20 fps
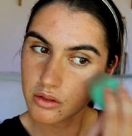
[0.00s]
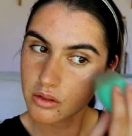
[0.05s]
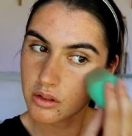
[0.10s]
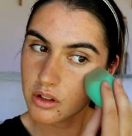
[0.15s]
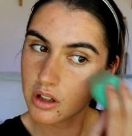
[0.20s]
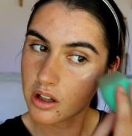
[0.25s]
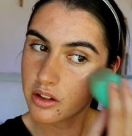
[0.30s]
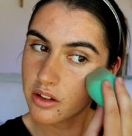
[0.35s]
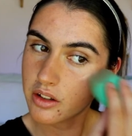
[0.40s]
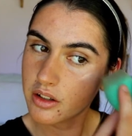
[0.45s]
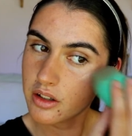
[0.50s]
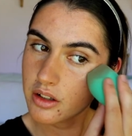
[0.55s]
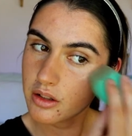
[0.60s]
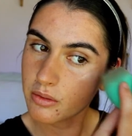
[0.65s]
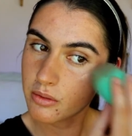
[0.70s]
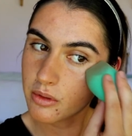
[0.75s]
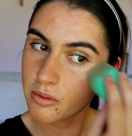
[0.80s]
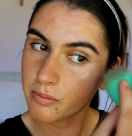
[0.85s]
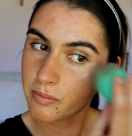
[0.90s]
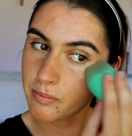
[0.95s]
Now this is
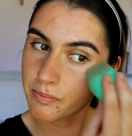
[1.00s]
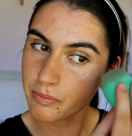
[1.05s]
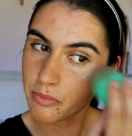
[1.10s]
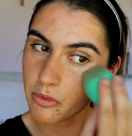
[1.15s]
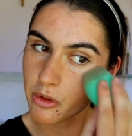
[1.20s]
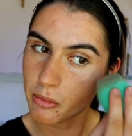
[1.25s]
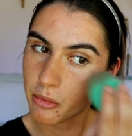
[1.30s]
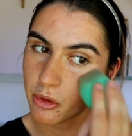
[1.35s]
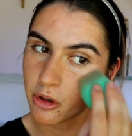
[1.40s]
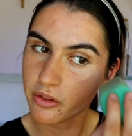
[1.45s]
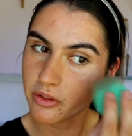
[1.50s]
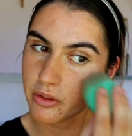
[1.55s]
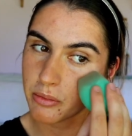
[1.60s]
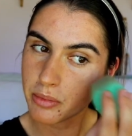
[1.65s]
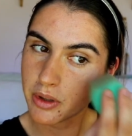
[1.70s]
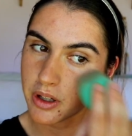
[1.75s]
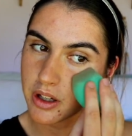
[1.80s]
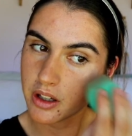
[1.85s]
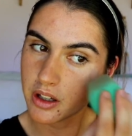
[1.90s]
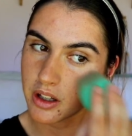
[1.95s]
a, more of a
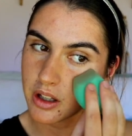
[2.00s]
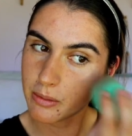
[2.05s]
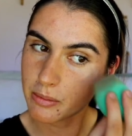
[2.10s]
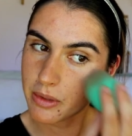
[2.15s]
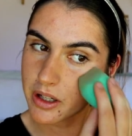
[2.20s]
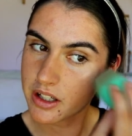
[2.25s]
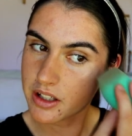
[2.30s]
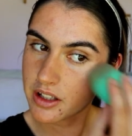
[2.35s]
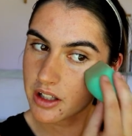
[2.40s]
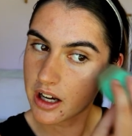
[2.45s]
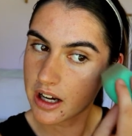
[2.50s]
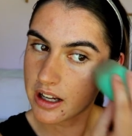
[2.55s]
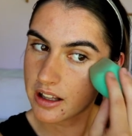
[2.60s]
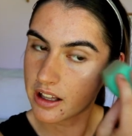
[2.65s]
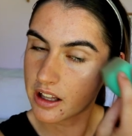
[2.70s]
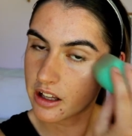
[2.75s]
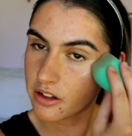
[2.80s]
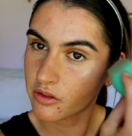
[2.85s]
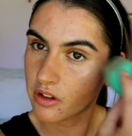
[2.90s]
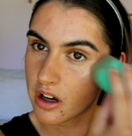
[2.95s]
pinky base
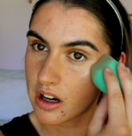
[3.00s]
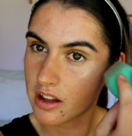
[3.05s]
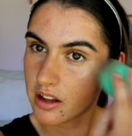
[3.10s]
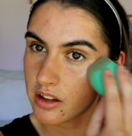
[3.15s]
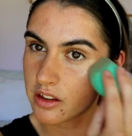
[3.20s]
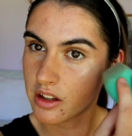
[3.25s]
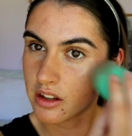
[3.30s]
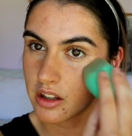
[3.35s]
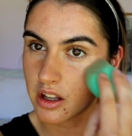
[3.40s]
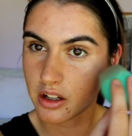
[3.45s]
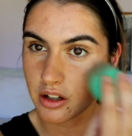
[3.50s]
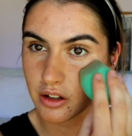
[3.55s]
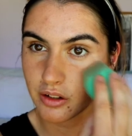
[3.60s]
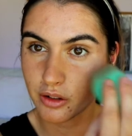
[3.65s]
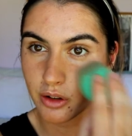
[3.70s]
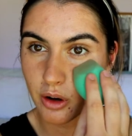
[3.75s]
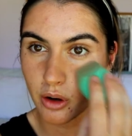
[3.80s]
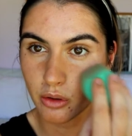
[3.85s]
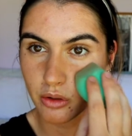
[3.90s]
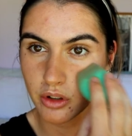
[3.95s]
highlight rather than like a
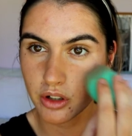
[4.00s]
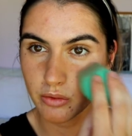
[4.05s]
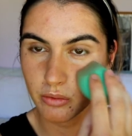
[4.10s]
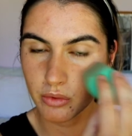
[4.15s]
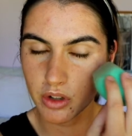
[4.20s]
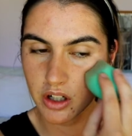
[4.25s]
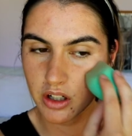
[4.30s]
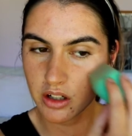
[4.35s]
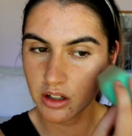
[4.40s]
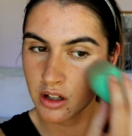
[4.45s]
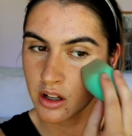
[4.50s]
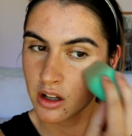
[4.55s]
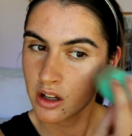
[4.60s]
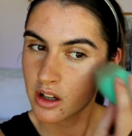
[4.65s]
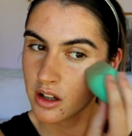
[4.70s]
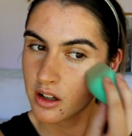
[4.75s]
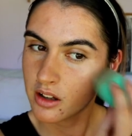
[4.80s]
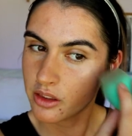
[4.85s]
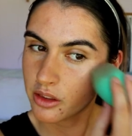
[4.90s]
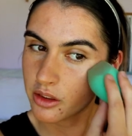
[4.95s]
golden one.
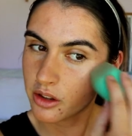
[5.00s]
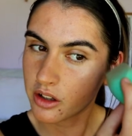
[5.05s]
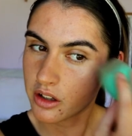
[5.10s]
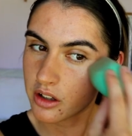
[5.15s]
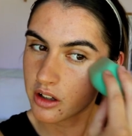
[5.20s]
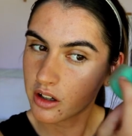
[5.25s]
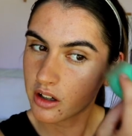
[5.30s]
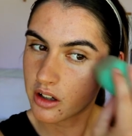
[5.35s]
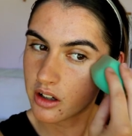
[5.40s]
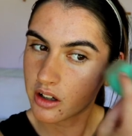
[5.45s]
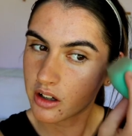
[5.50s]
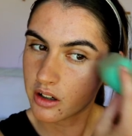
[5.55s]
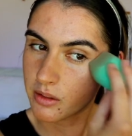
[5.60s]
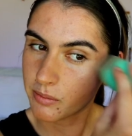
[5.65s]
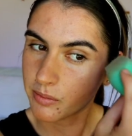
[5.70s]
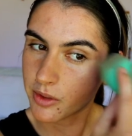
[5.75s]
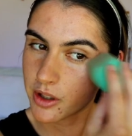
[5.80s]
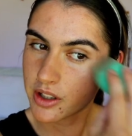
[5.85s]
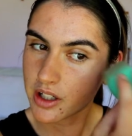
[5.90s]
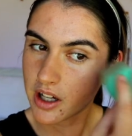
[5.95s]
The
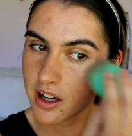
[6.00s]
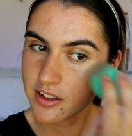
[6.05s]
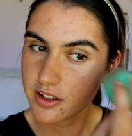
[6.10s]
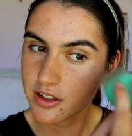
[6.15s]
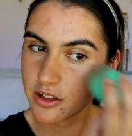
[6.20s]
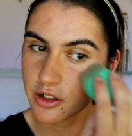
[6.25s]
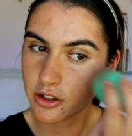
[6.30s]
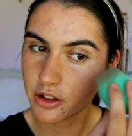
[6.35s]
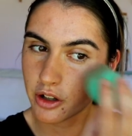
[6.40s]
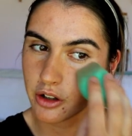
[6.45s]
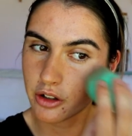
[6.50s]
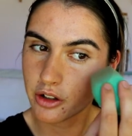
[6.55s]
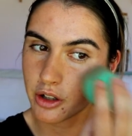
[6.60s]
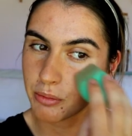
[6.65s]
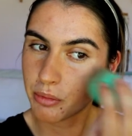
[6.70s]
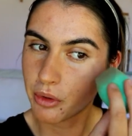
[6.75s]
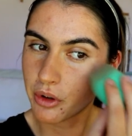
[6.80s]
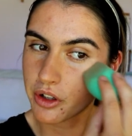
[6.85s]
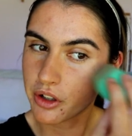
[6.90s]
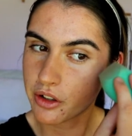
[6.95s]
um, Natasha
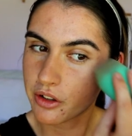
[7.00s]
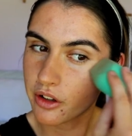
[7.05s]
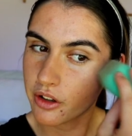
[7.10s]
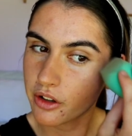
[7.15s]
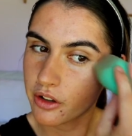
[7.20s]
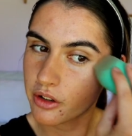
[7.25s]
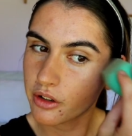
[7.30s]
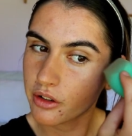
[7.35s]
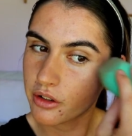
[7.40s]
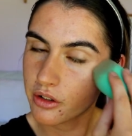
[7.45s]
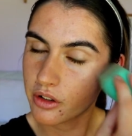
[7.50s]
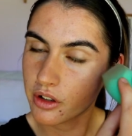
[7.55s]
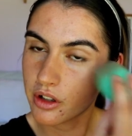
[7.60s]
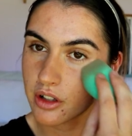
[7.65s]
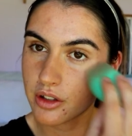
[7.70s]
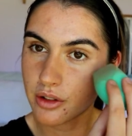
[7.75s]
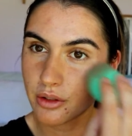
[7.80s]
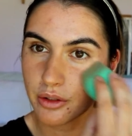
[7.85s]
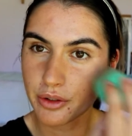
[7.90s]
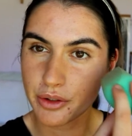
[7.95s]
Denona Body Glow
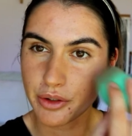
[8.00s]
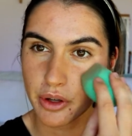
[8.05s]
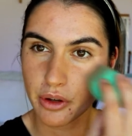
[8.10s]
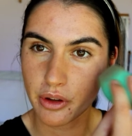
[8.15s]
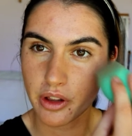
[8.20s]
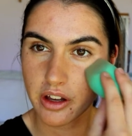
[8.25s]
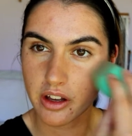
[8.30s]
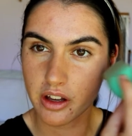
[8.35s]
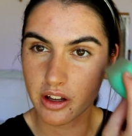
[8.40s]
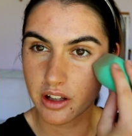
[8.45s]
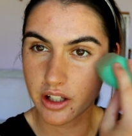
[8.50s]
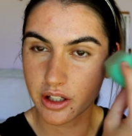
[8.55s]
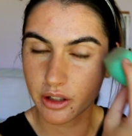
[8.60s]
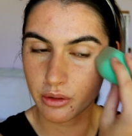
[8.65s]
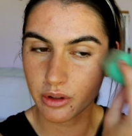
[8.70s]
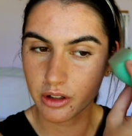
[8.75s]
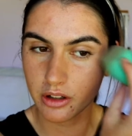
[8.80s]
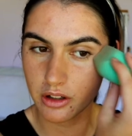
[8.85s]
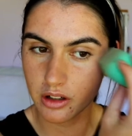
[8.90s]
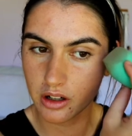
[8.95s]
is also like a
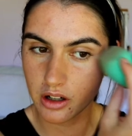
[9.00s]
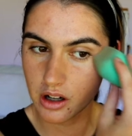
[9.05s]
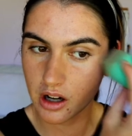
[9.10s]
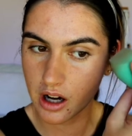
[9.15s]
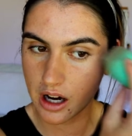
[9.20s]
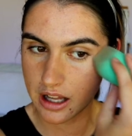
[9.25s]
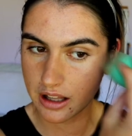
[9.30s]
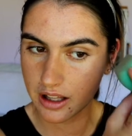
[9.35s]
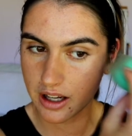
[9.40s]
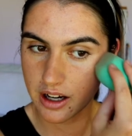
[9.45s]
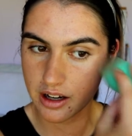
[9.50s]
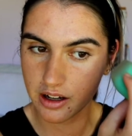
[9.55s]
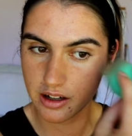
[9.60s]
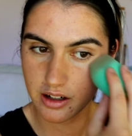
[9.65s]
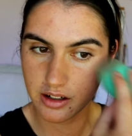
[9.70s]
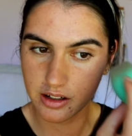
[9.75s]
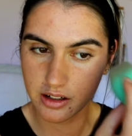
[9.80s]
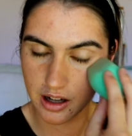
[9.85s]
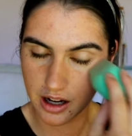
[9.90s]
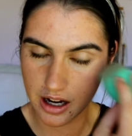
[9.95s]
liquid
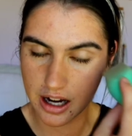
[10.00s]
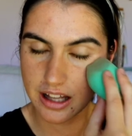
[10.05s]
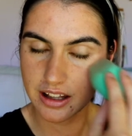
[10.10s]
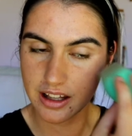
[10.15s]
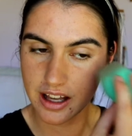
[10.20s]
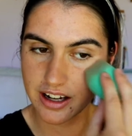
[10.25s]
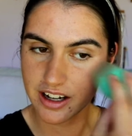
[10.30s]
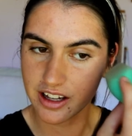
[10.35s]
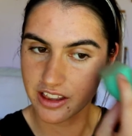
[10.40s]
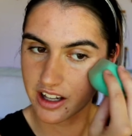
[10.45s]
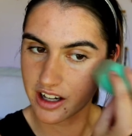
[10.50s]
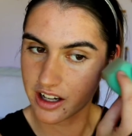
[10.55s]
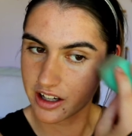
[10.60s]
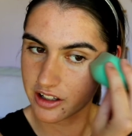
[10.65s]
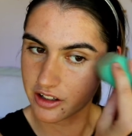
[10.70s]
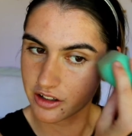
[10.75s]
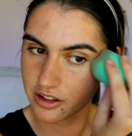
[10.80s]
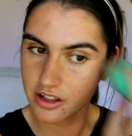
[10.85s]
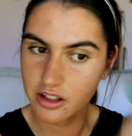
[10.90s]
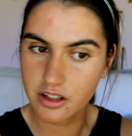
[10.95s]
highlighter, that I
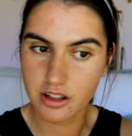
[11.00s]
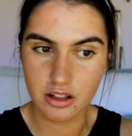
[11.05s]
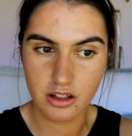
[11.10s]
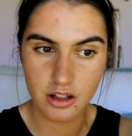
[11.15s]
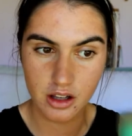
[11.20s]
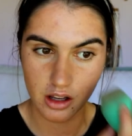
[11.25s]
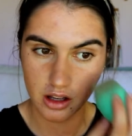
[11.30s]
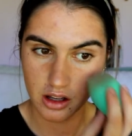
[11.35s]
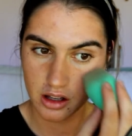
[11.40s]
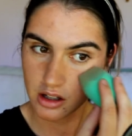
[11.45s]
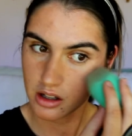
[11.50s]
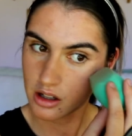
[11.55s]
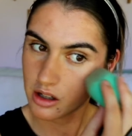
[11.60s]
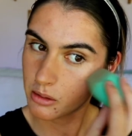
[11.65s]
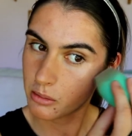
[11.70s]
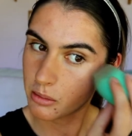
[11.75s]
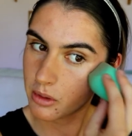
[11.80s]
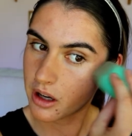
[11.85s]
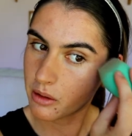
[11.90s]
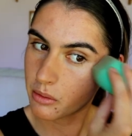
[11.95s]
use
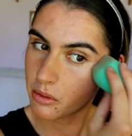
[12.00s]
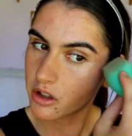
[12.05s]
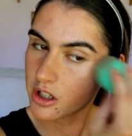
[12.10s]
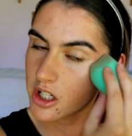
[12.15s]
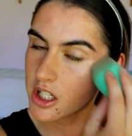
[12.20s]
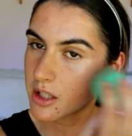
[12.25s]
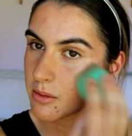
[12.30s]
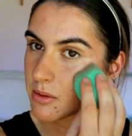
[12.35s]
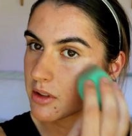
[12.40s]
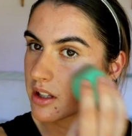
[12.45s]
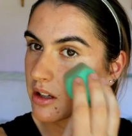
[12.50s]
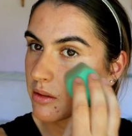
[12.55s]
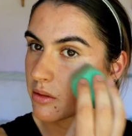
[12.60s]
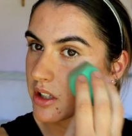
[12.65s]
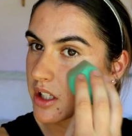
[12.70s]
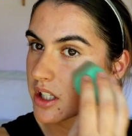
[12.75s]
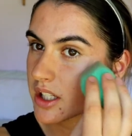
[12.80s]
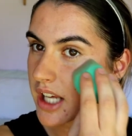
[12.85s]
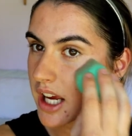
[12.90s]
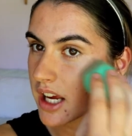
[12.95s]
but I wanted something that
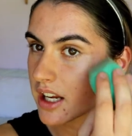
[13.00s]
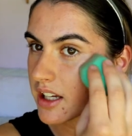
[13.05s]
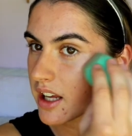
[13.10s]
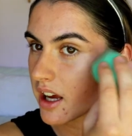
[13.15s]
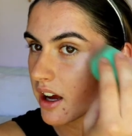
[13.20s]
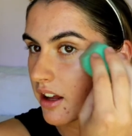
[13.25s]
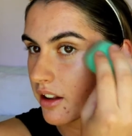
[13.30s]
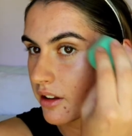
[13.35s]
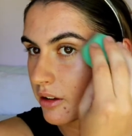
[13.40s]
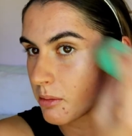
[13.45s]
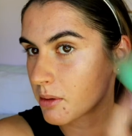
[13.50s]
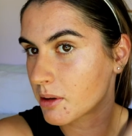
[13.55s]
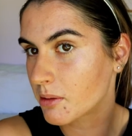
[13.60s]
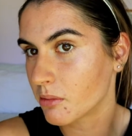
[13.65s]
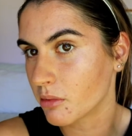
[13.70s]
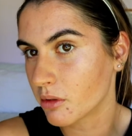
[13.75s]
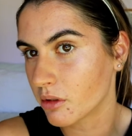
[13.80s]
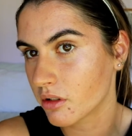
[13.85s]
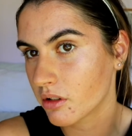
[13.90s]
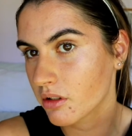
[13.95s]
would stand out a little bit
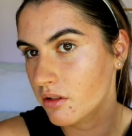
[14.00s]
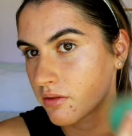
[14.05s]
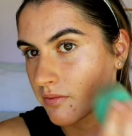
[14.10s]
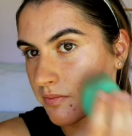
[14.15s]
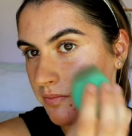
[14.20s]
more